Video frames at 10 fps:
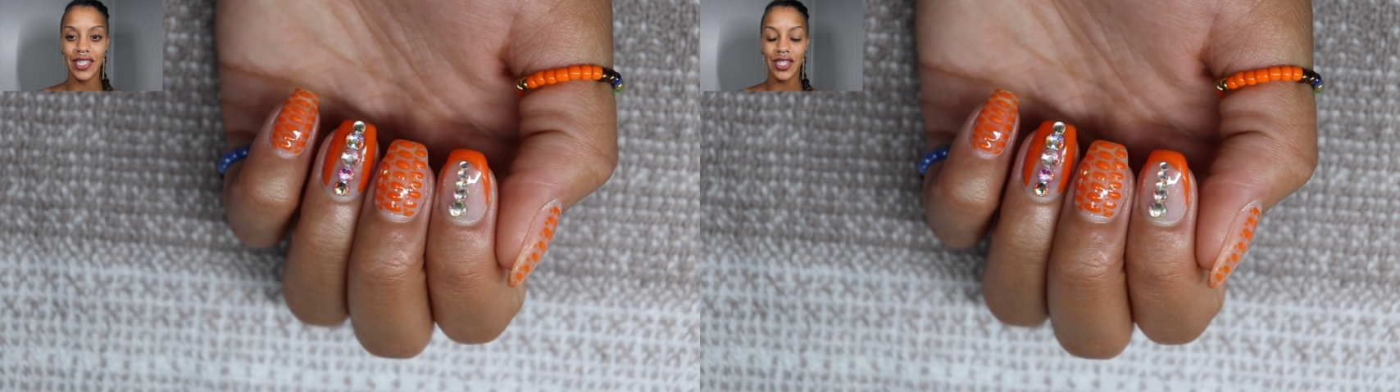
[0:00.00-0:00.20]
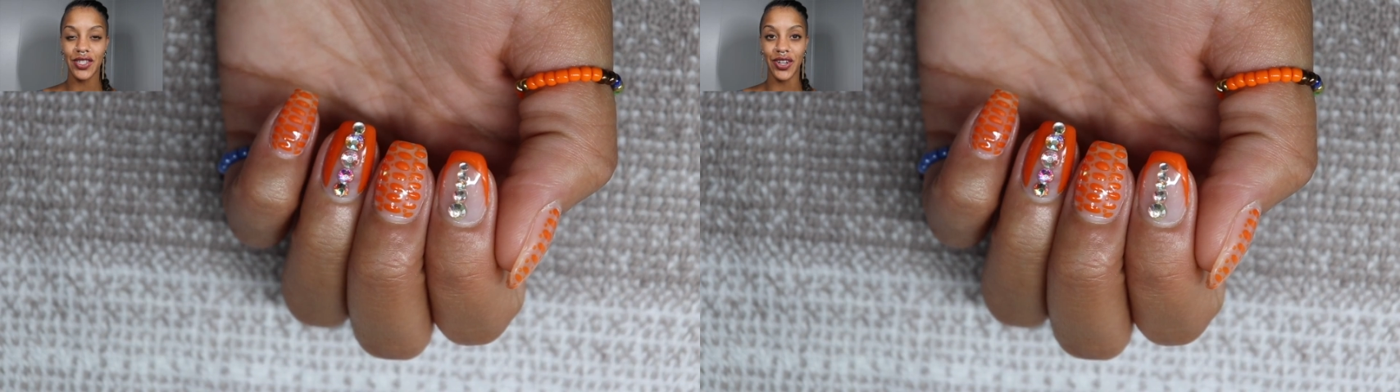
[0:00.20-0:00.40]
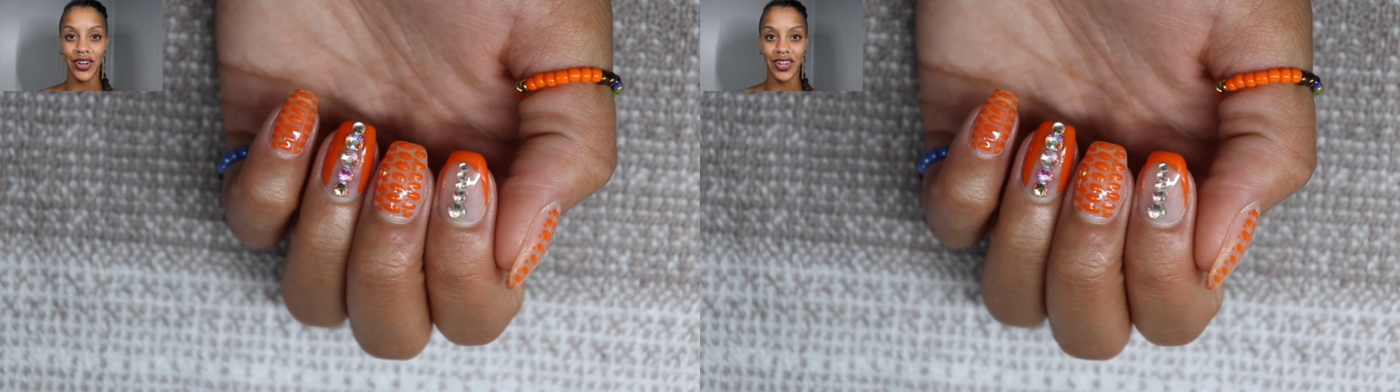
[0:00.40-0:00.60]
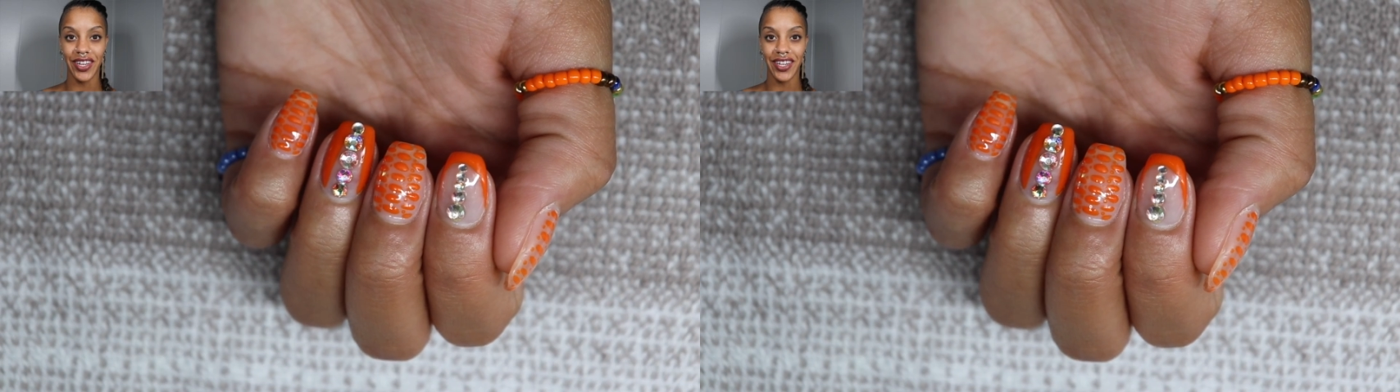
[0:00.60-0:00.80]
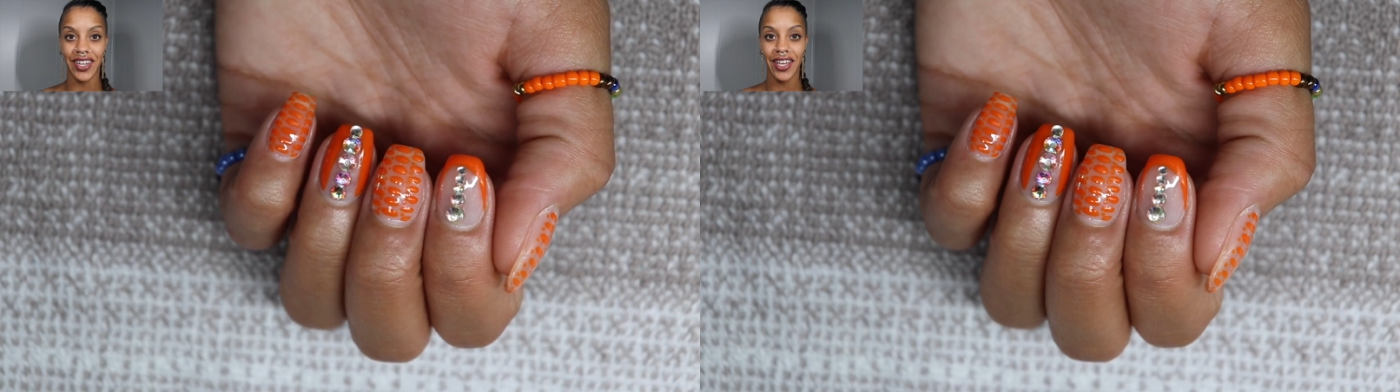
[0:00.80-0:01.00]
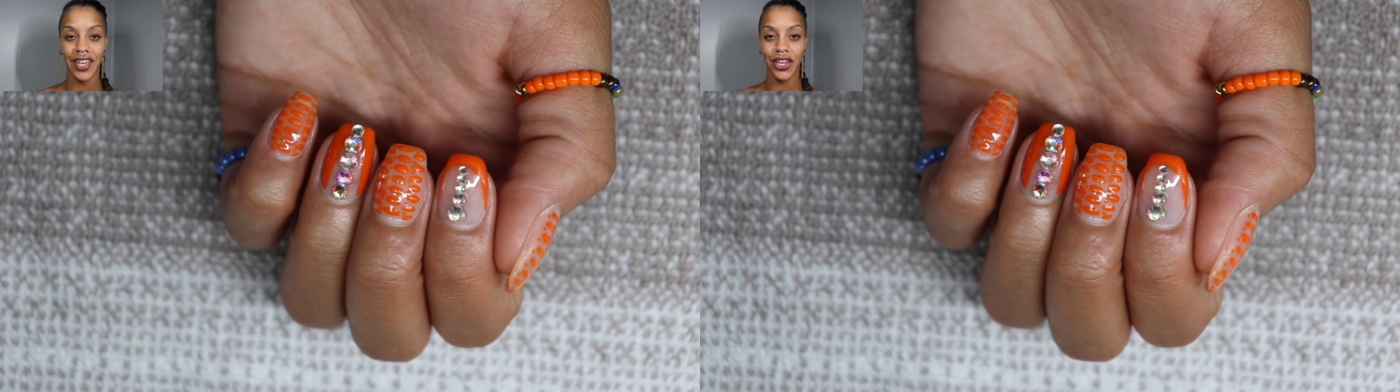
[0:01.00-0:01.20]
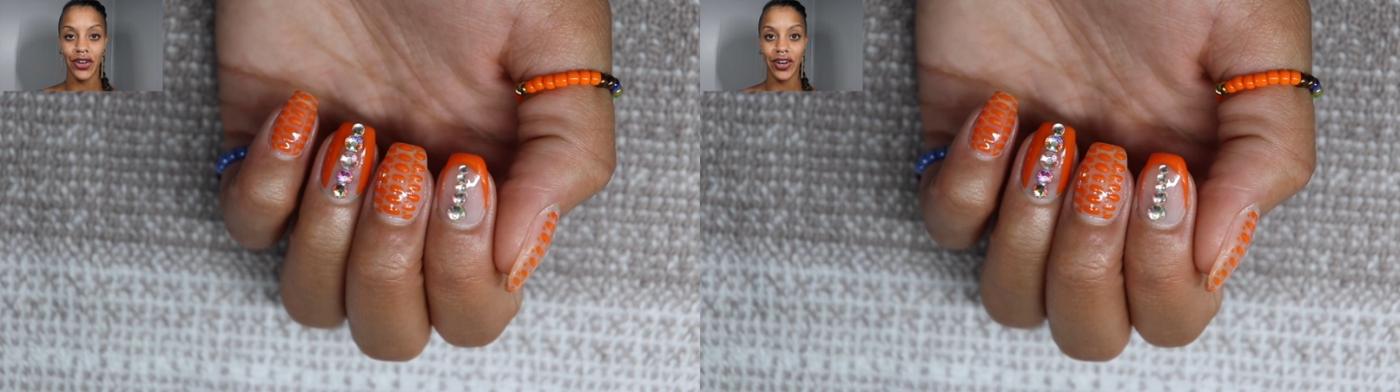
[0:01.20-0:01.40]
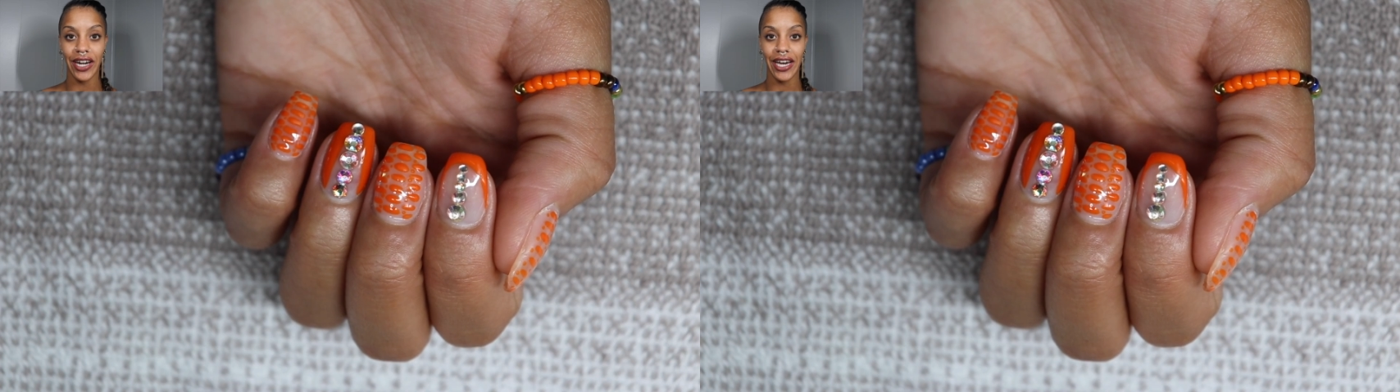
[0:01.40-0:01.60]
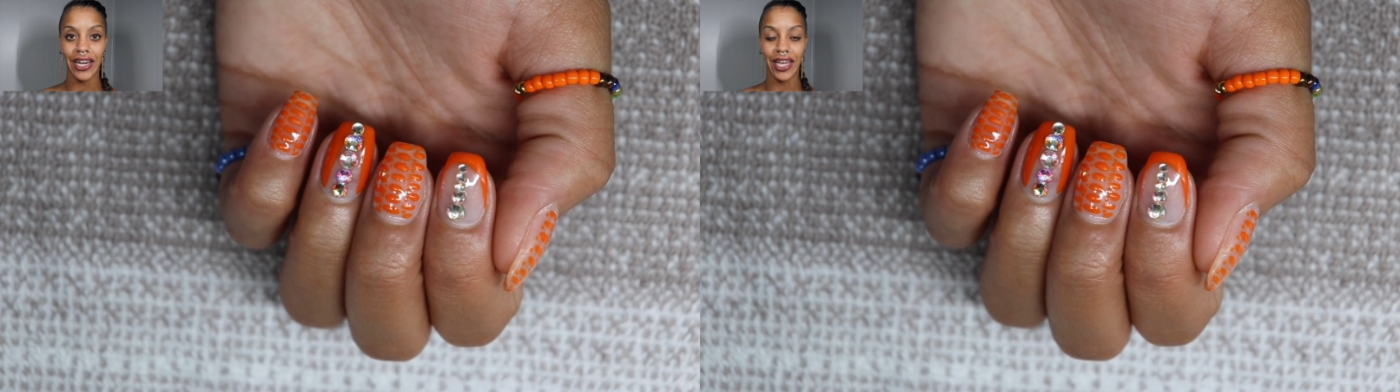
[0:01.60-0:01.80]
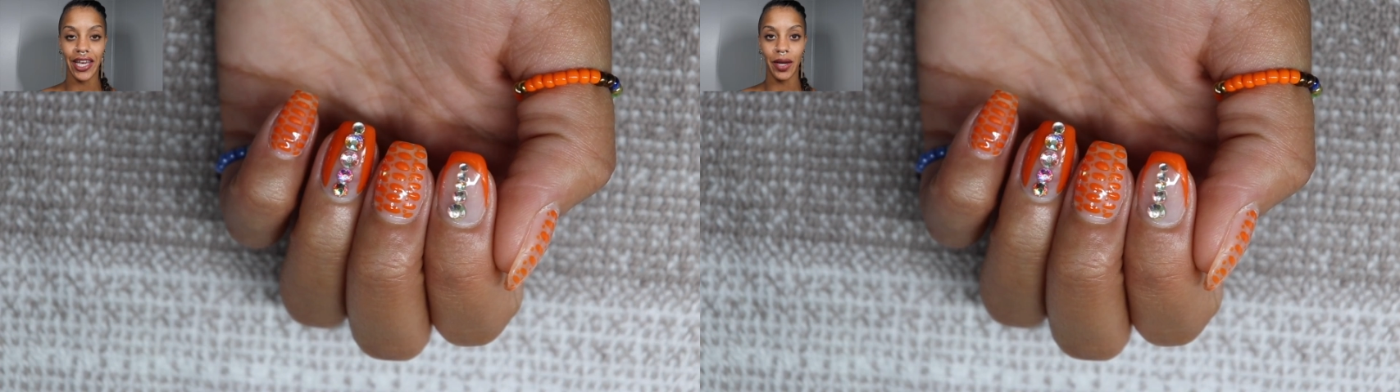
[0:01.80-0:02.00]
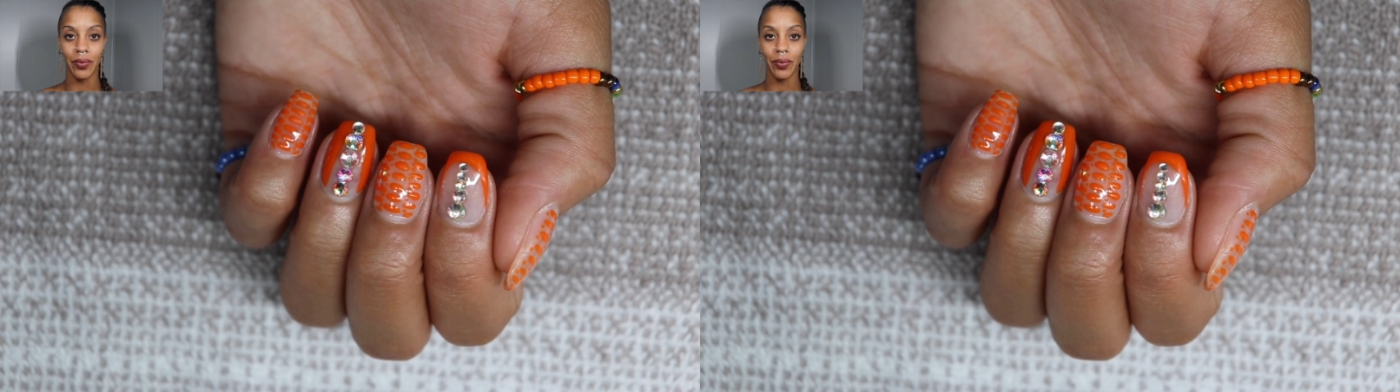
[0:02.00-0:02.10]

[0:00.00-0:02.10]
get started. Here I had a